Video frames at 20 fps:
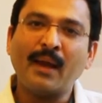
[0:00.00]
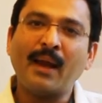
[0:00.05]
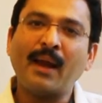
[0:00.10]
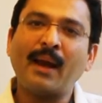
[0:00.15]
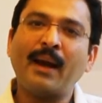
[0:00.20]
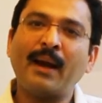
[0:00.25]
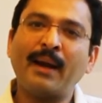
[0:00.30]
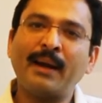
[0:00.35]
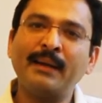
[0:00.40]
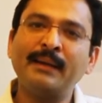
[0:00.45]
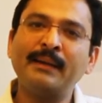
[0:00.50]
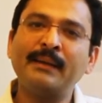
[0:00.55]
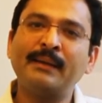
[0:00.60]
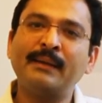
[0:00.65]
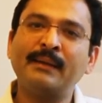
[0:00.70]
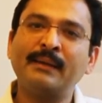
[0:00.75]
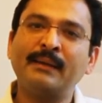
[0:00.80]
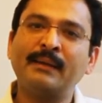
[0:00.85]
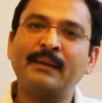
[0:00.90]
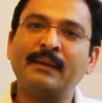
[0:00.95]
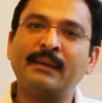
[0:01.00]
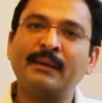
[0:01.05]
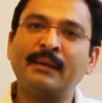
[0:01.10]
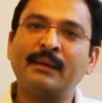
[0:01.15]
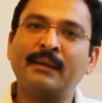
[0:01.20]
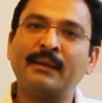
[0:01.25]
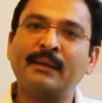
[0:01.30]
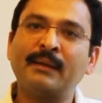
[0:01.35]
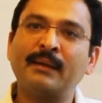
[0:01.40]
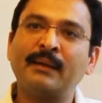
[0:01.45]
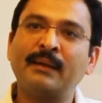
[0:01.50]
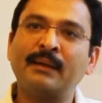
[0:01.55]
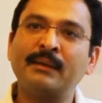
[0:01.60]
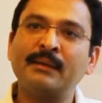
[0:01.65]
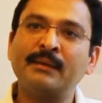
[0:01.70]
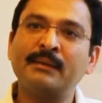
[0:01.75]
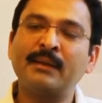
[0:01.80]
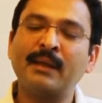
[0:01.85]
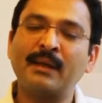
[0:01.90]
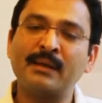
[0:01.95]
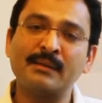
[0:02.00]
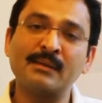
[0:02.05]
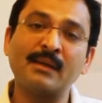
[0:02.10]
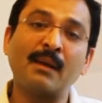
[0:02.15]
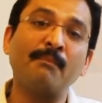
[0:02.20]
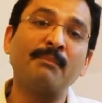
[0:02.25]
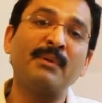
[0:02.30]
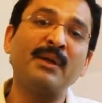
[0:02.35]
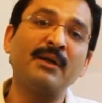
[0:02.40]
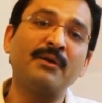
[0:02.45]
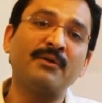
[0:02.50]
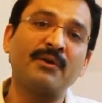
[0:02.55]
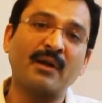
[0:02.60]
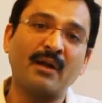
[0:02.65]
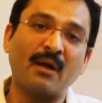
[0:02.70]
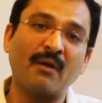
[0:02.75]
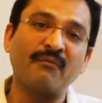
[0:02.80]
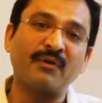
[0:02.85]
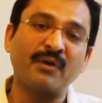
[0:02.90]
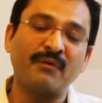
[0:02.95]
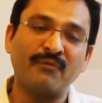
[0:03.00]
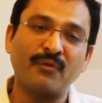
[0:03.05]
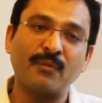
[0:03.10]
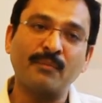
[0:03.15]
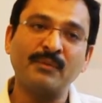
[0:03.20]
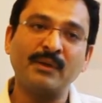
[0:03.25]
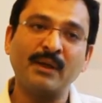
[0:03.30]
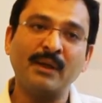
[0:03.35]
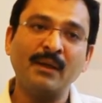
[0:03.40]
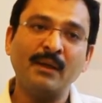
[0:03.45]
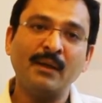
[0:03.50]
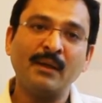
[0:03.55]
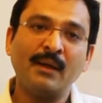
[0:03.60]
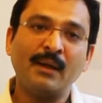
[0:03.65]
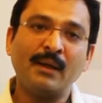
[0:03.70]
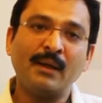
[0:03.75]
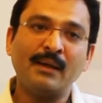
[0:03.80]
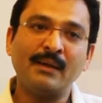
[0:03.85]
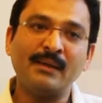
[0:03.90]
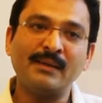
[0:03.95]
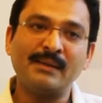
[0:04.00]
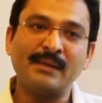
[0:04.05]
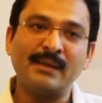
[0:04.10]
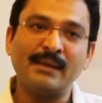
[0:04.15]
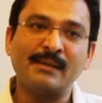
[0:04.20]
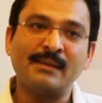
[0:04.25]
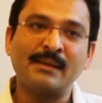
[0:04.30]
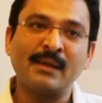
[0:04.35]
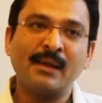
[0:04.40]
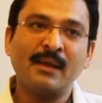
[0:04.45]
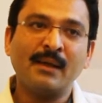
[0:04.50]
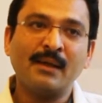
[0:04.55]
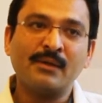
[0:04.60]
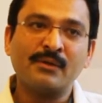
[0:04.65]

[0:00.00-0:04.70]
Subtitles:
and there is complete recovery from the disease.